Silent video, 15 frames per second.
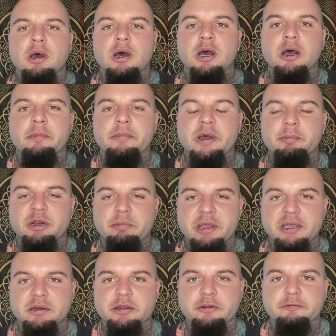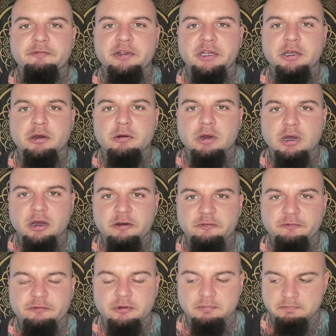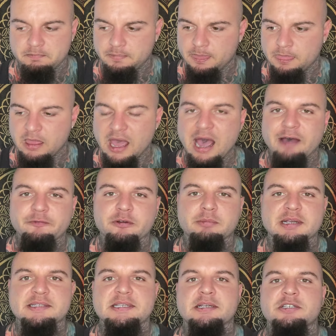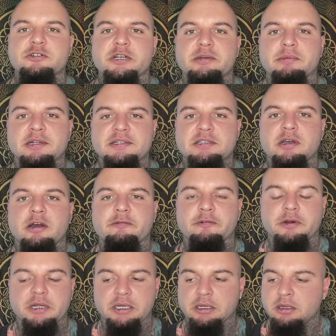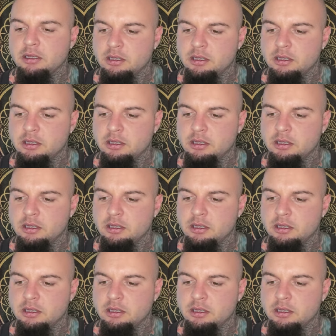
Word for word: Um, I'm going to make another video of after my six treatments covering